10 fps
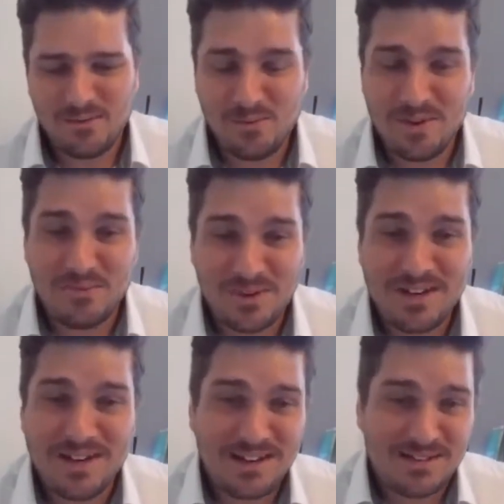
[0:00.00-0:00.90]
we
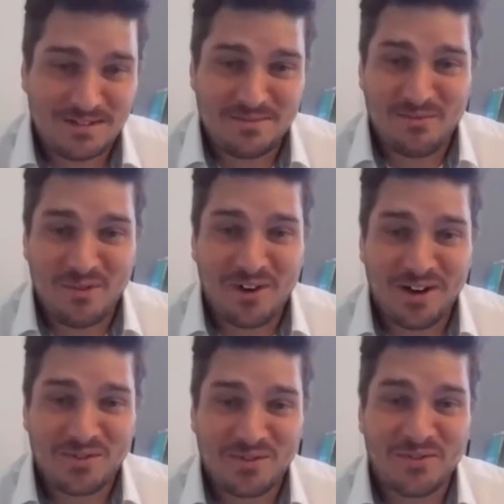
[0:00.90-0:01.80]
need
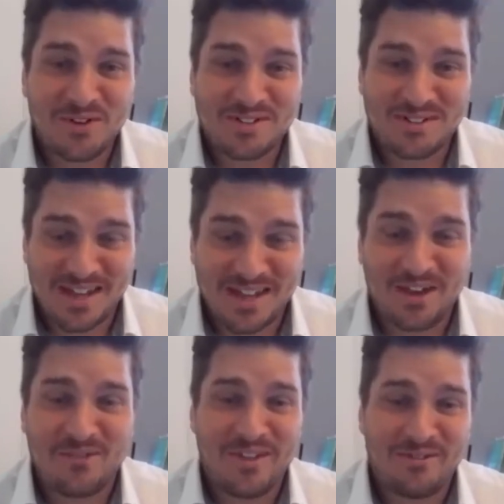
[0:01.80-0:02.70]
financial advisors
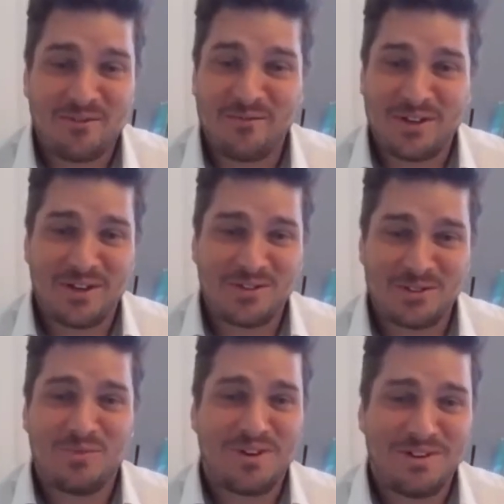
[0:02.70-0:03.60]
out there on video
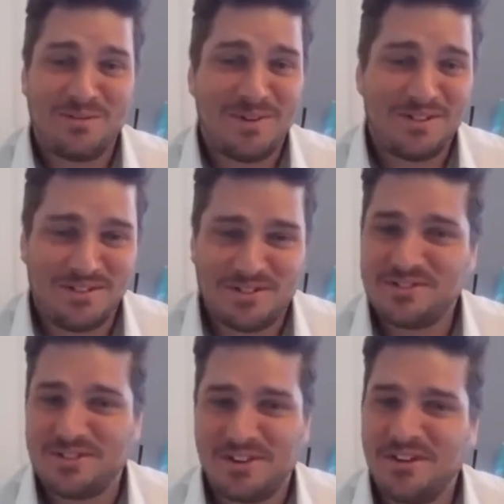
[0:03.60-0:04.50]
spreading the message.
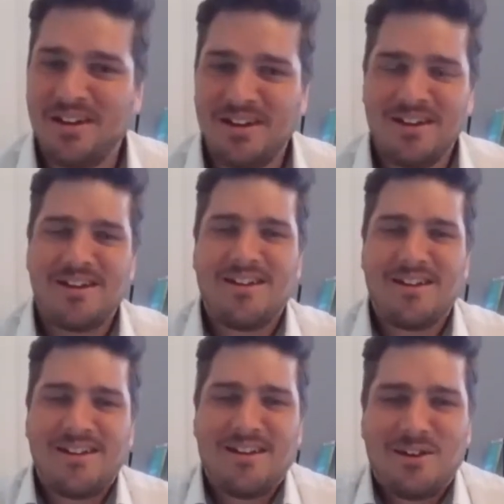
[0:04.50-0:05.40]
So
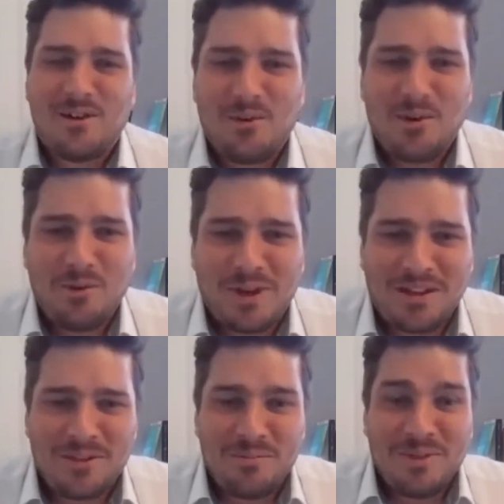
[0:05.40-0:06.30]
who
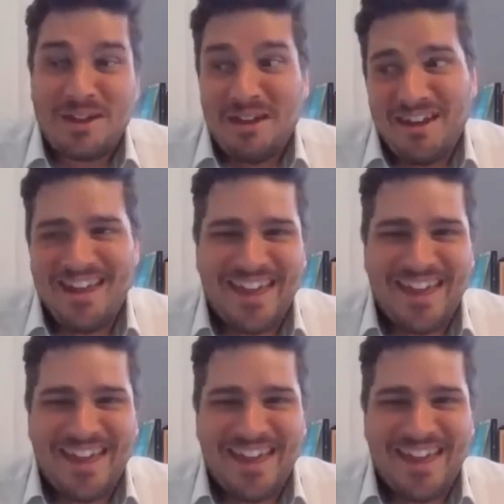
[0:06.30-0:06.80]
better than me?